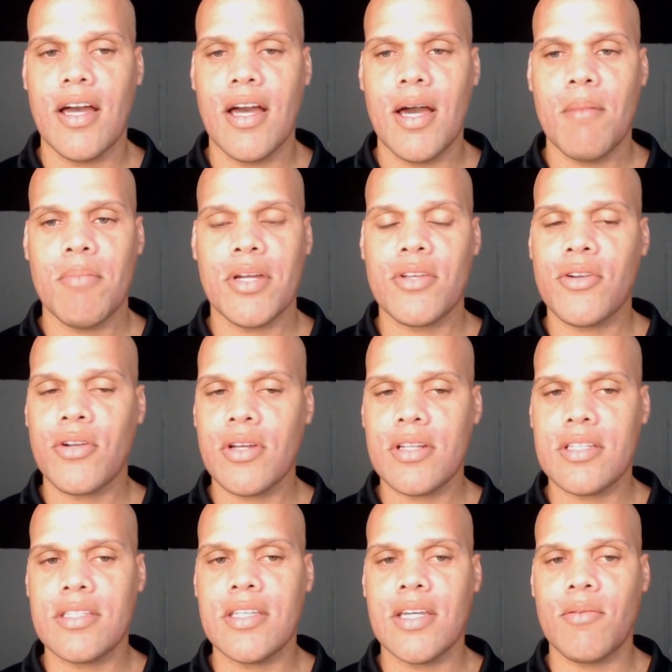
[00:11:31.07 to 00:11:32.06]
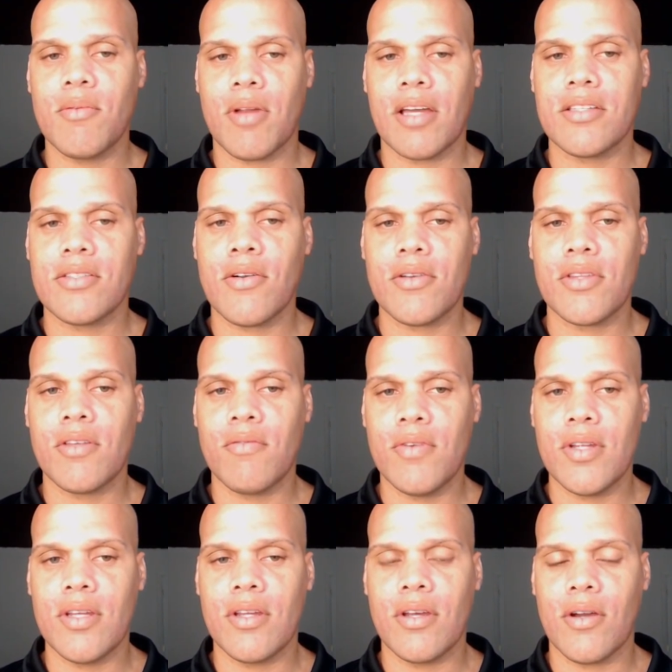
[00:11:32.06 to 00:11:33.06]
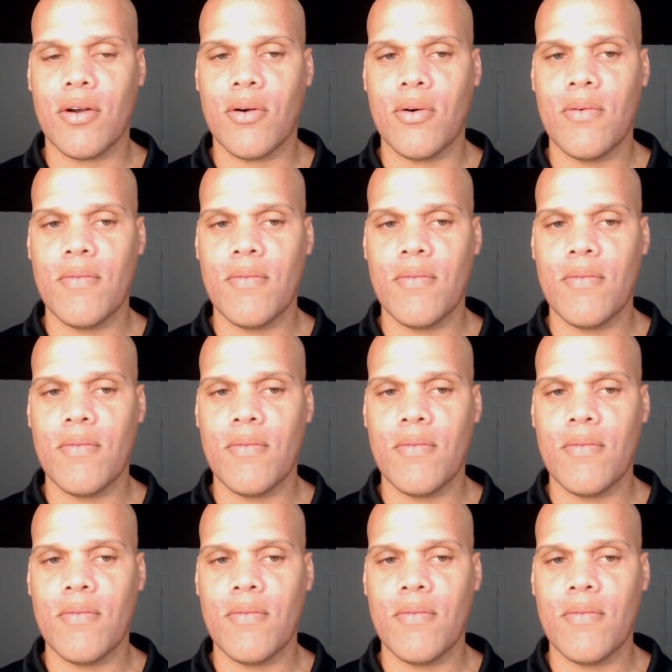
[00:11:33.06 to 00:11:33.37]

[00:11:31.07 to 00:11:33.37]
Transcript: But you're going to see when I start the video,